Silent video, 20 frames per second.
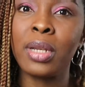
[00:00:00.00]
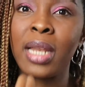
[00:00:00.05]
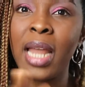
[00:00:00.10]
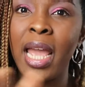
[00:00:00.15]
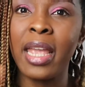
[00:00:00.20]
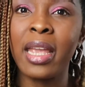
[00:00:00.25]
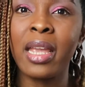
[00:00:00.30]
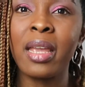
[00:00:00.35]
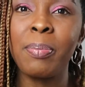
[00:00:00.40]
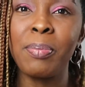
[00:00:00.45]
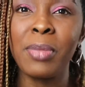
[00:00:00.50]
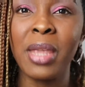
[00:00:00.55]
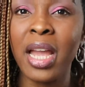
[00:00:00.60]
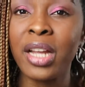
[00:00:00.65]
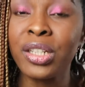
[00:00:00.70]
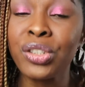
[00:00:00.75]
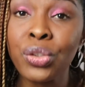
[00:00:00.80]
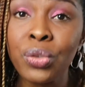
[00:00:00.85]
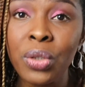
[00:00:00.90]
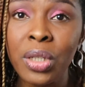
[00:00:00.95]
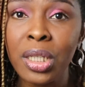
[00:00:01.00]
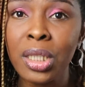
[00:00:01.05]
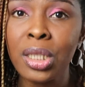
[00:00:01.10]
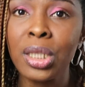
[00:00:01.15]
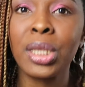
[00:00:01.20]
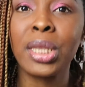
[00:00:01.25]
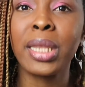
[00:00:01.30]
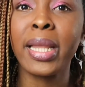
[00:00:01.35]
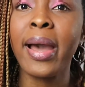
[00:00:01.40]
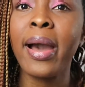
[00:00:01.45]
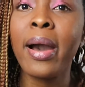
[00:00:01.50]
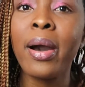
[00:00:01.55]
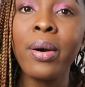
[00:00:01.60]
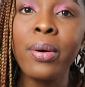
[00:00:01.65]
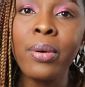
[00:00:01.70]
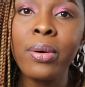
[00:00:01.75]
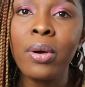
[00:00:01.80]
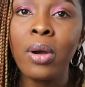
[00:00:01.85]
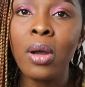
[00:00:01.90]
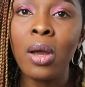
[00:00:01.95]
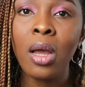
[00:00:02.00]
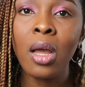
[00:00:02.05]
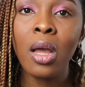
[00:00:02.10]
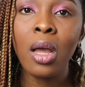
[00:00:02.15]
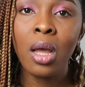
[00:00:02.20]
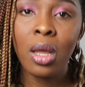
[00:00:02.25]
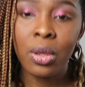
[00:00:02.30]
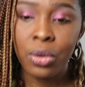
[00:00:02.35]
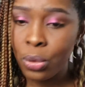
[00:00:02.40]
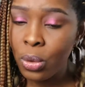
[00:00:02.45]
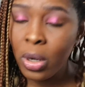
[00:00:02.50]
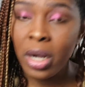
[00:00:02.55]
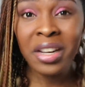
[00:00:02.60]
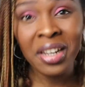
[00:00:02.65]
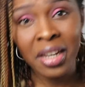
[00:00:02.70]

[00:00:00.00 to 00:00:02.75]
like meandering. Now you are